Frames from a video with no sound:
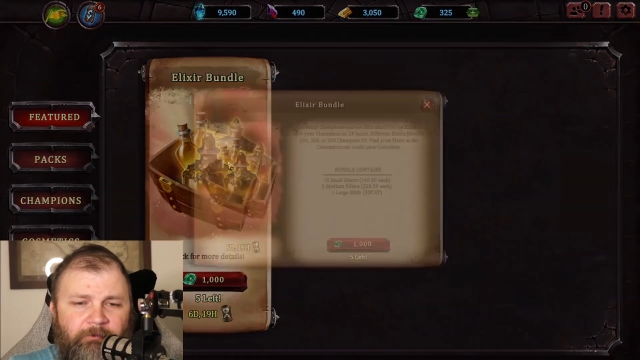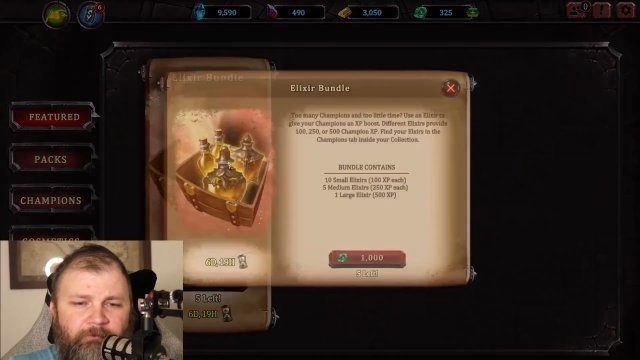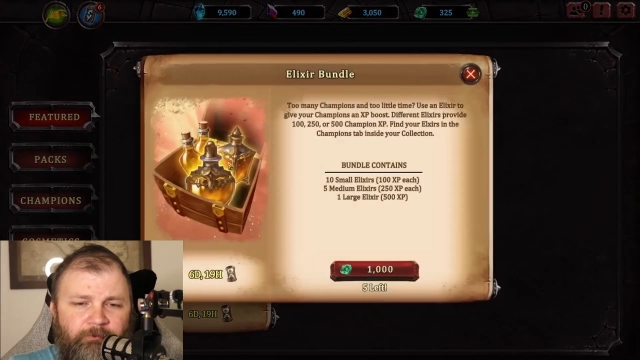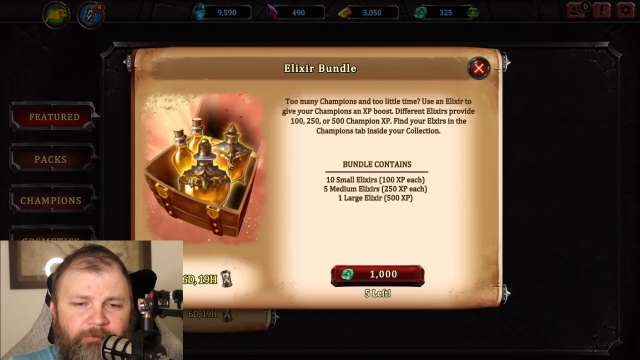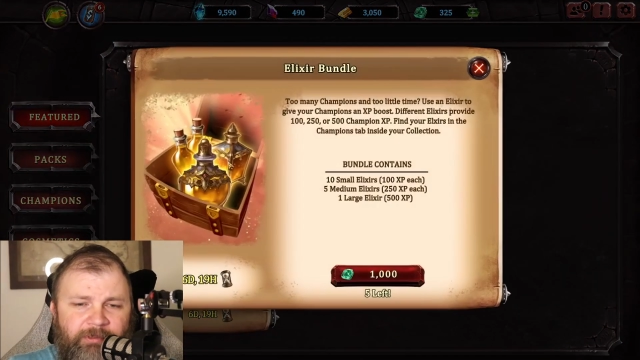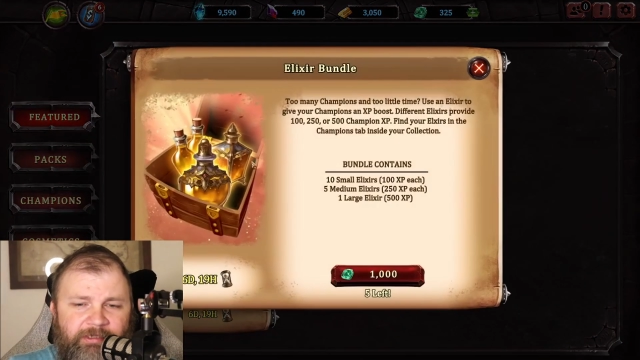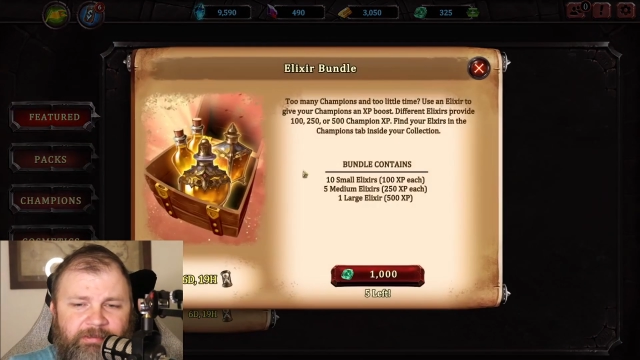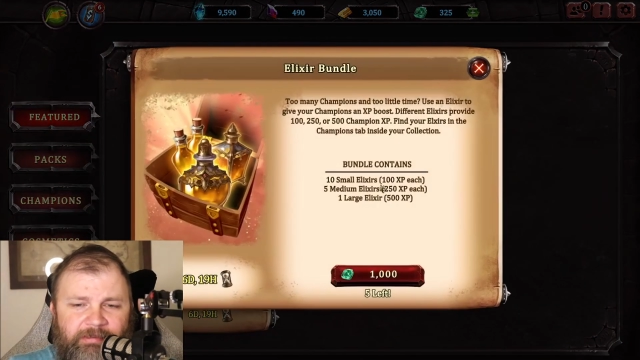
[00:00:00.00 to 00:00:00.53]

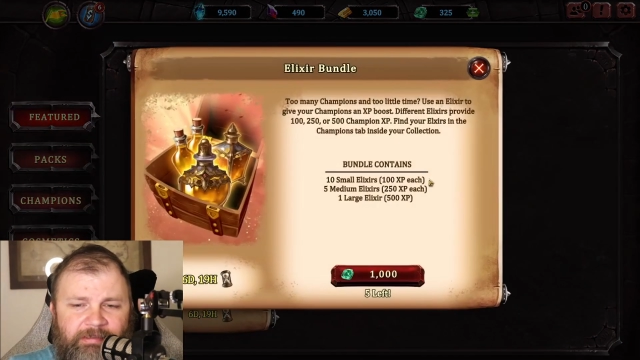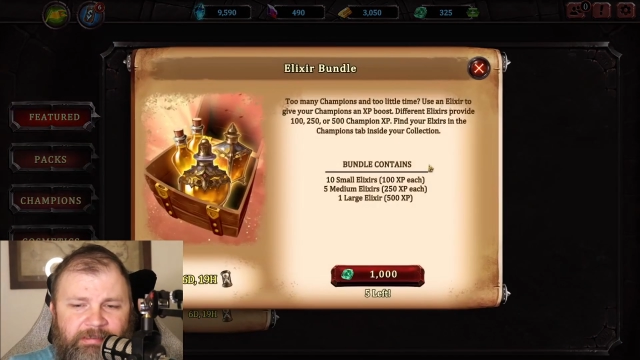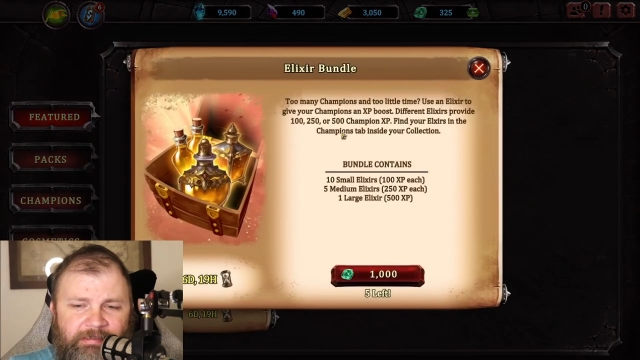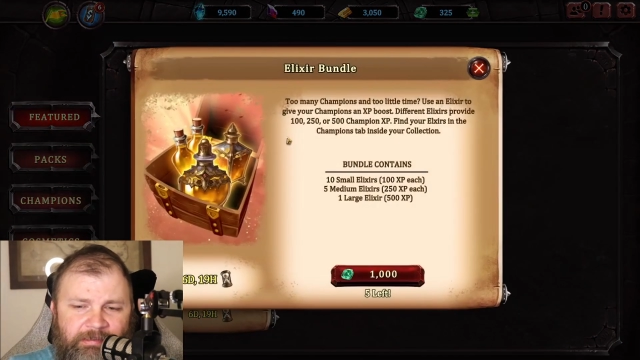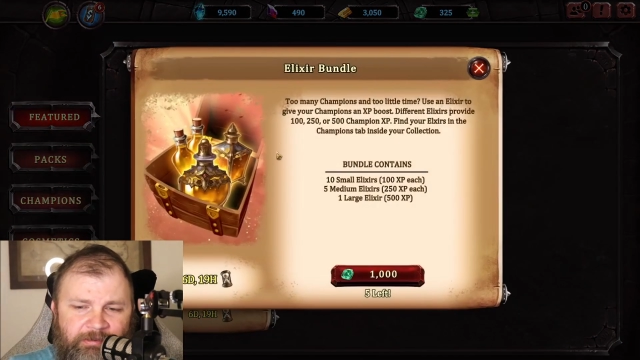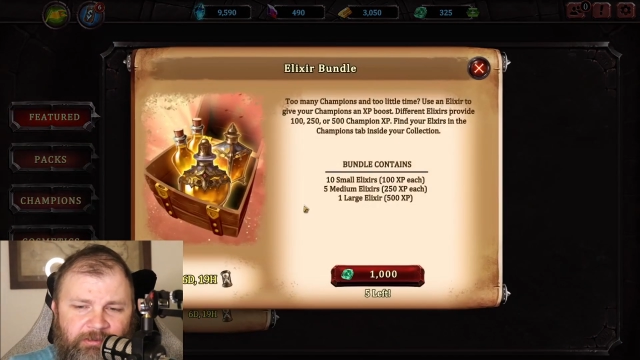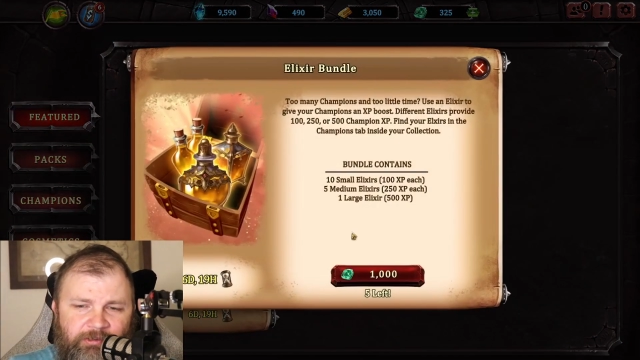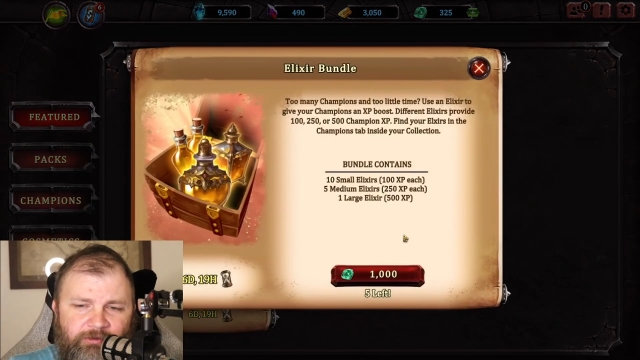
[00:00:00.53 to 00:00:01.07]
but
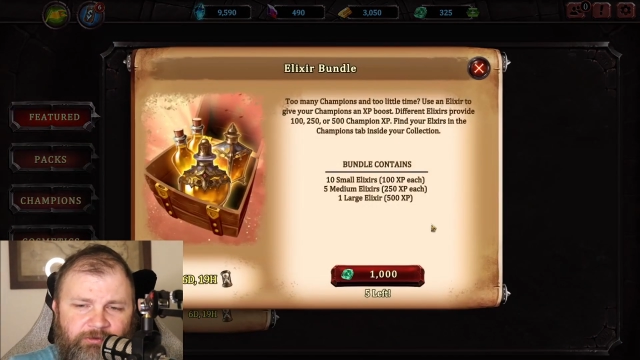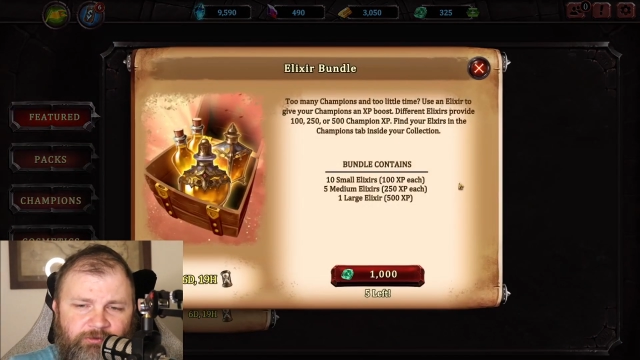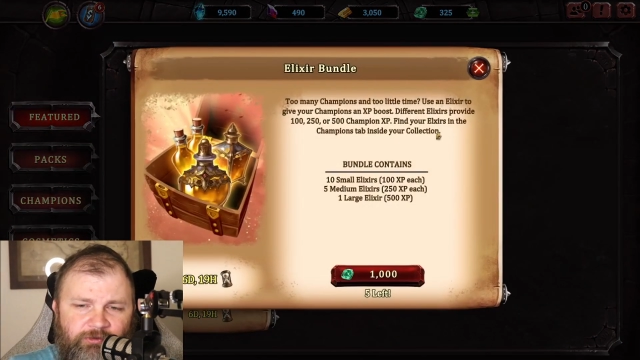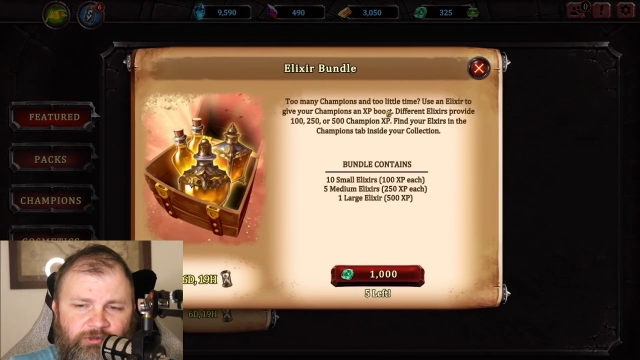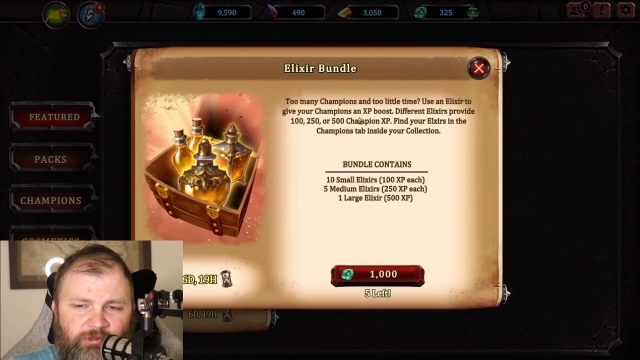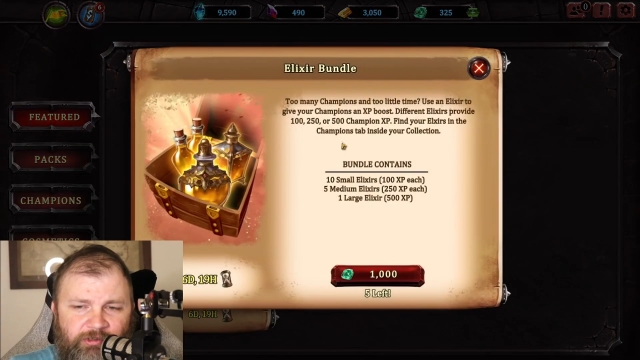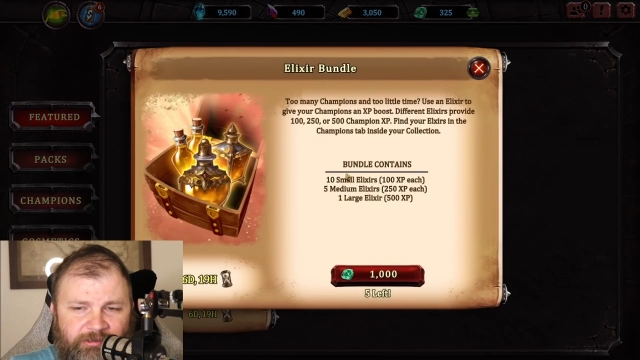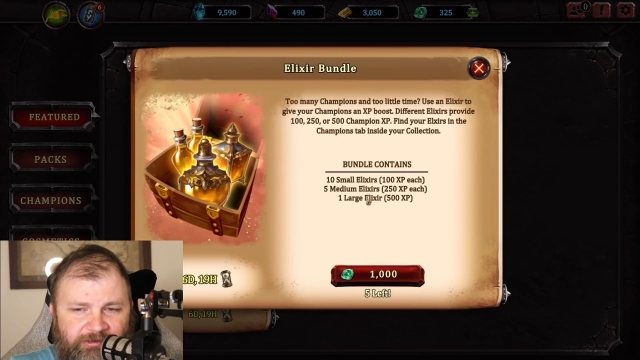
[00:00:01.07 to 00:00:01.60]
in here
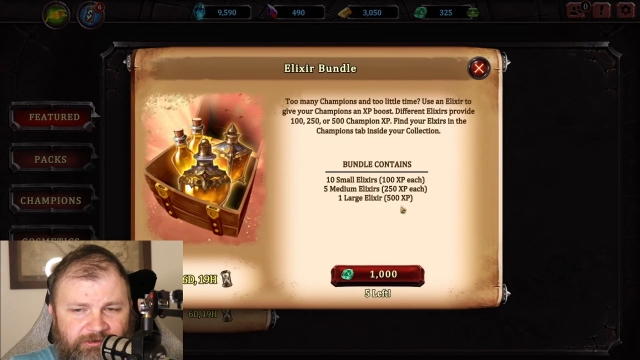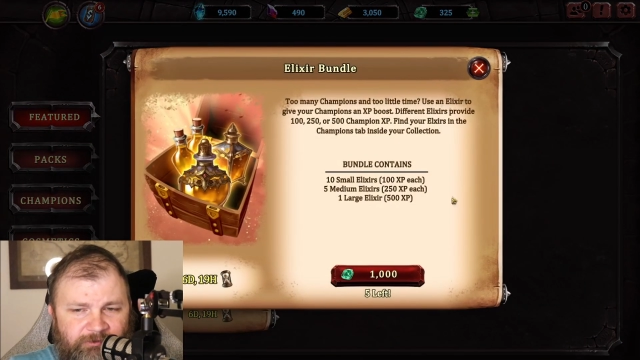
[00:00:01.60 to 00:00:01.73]
you get